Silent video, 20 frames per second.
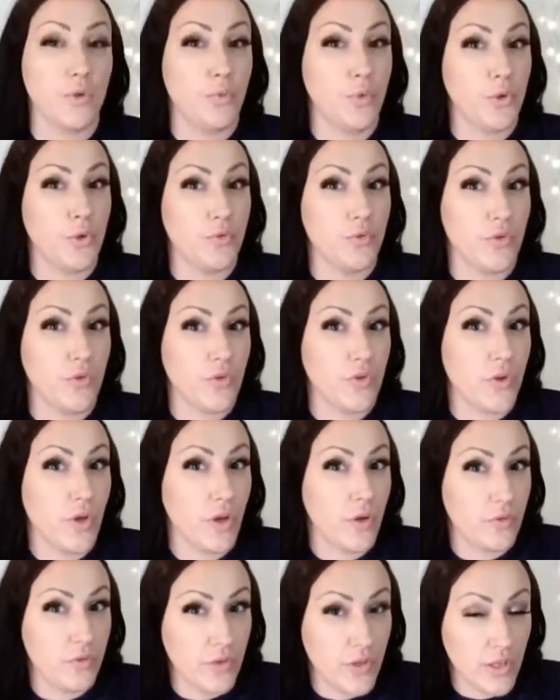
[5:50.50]
put the first
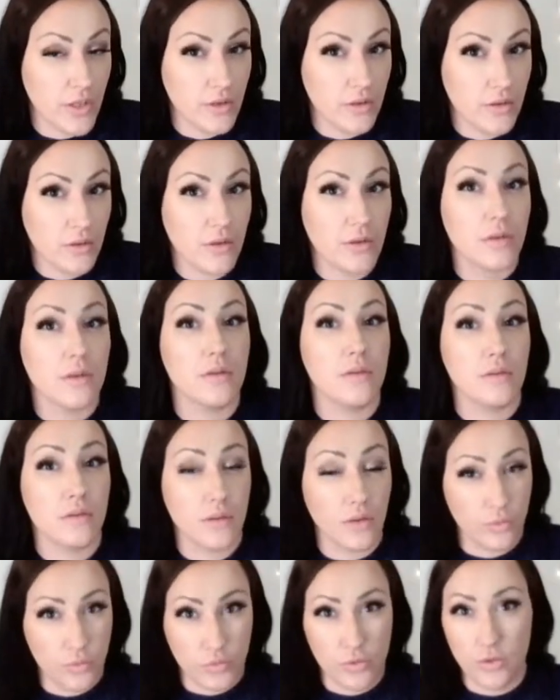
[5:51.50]
half down,
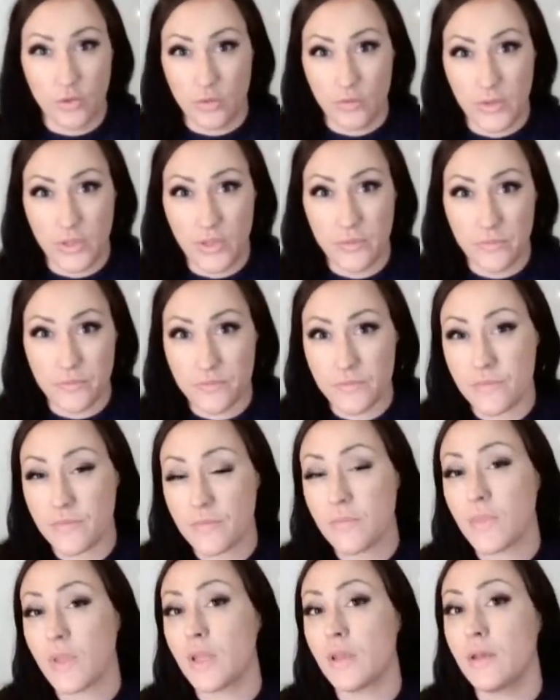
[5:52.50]
don't cure it.
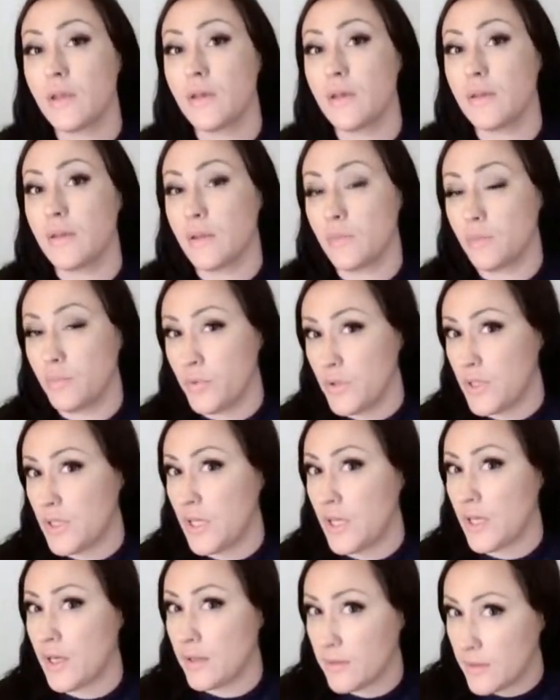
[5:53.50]
Then put the
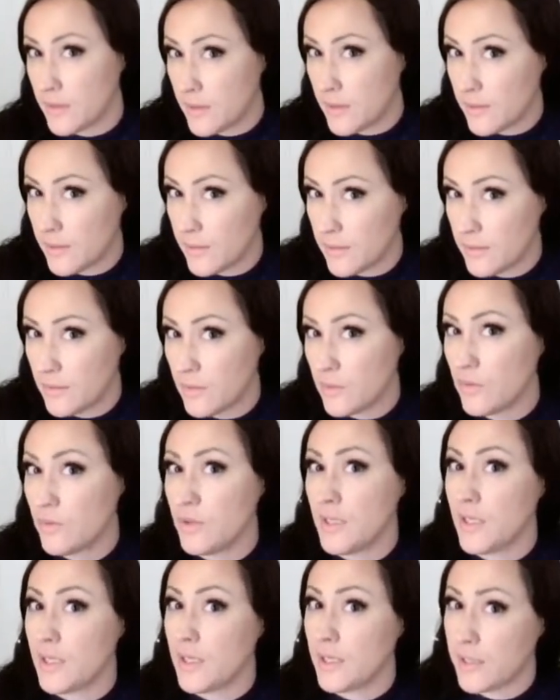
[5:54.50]
other colour on
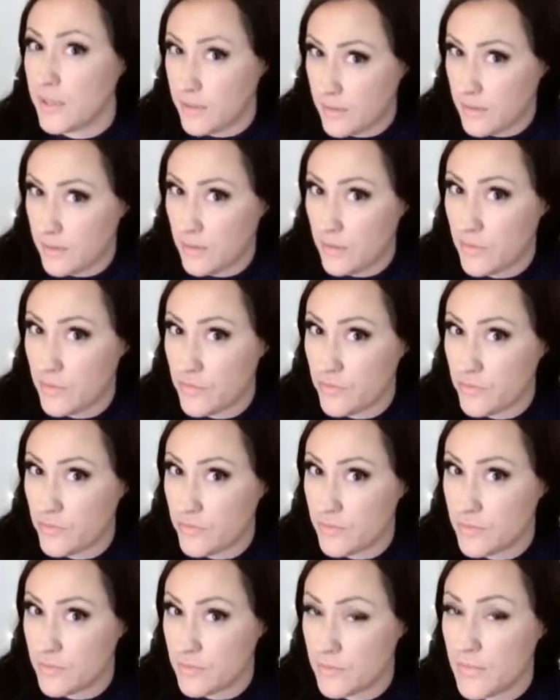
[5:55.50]
the other half,
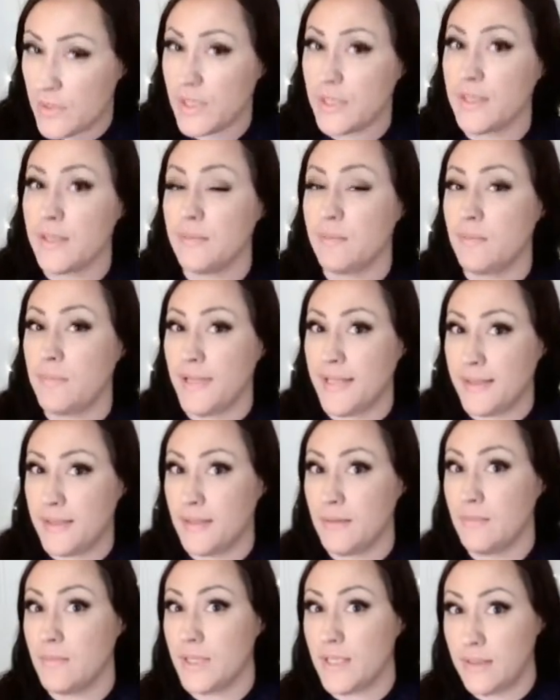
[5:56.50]
and then blend
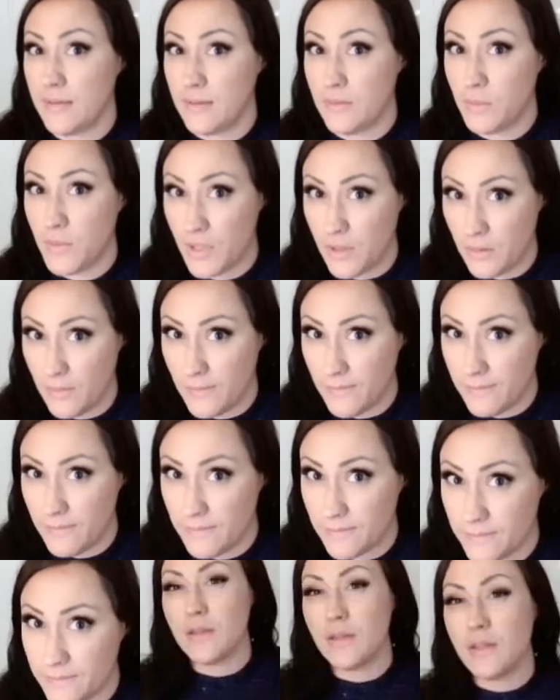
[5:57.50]
them in the middle.
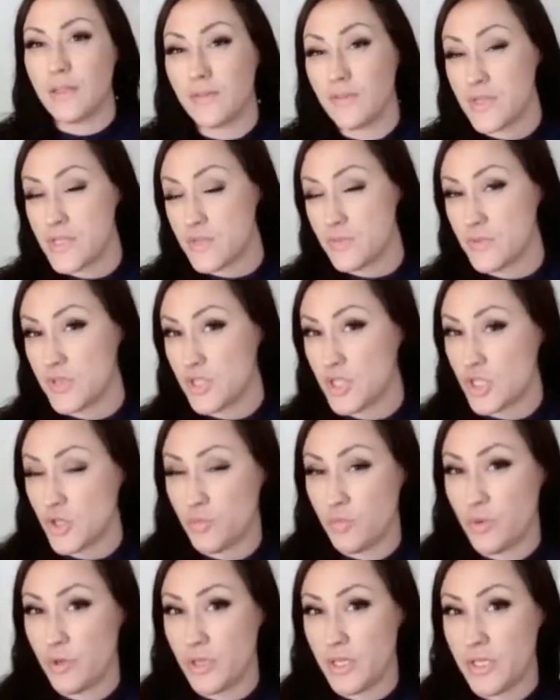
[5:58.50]
Now, if this was a gel
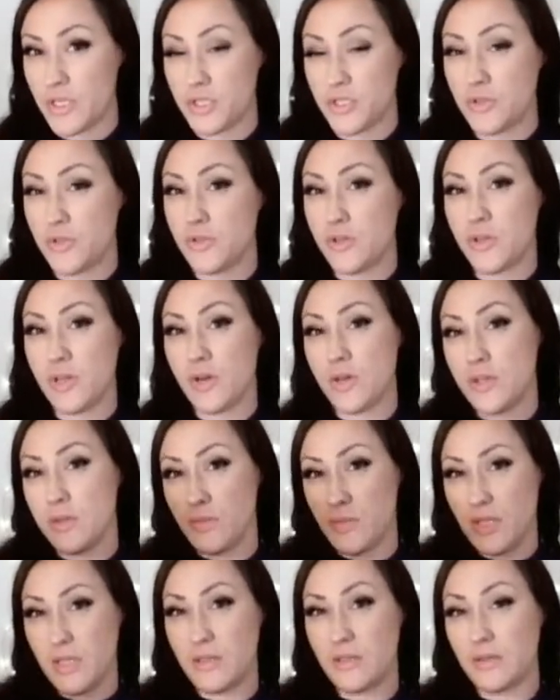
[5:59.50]
polish, you could go in the
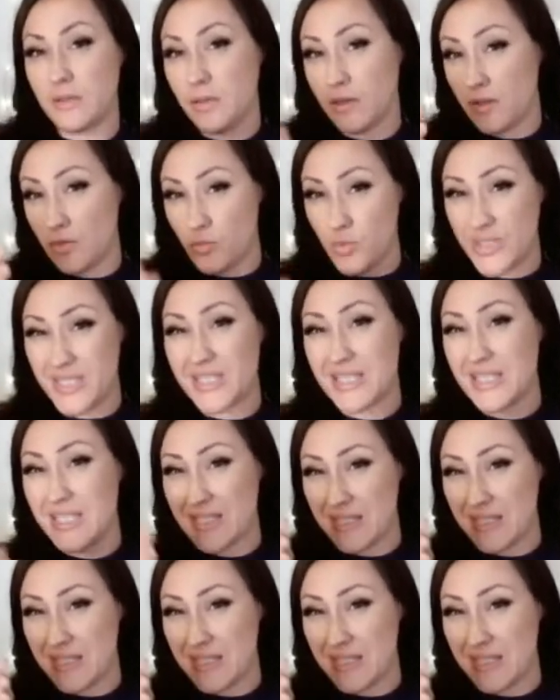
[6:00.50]
middle and kind of whisk it